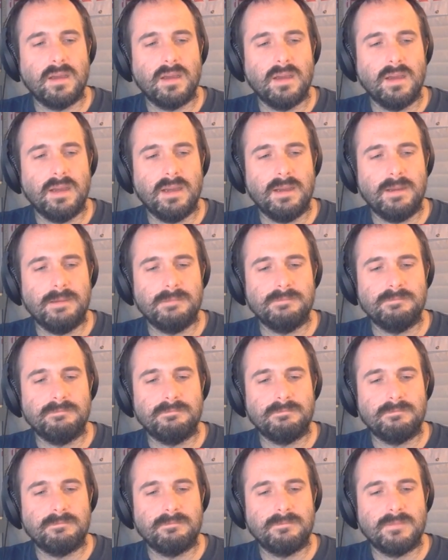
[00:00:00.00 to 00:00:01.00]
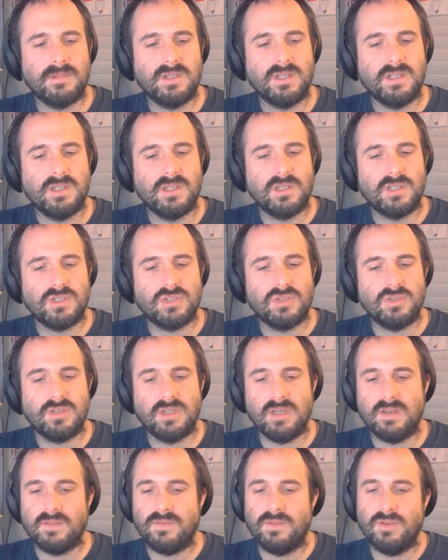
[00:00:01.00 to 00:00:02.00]
so
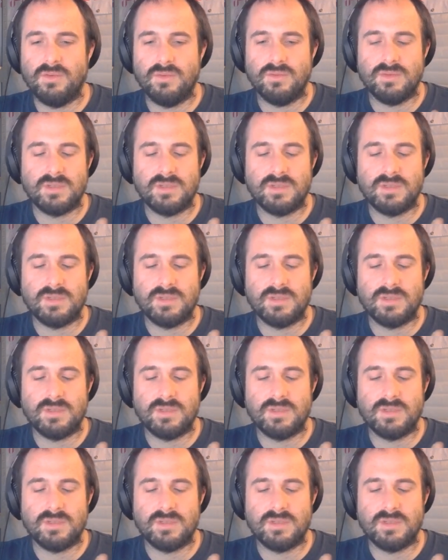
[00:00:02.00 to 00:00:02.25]
that if you